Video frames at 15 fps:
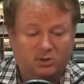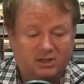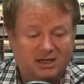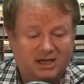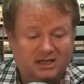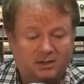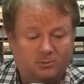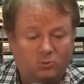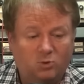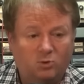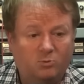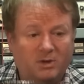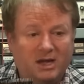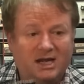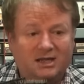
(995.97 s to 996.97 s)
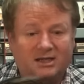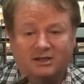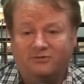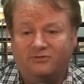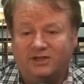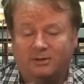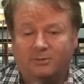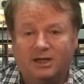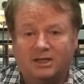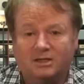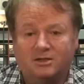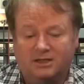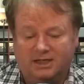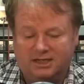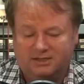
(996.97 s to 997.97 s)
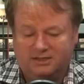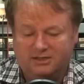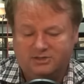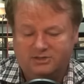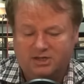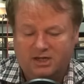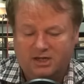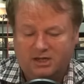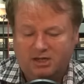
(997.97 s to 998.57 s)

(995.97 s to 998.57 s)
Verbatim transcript: You can get them with male and female connectors,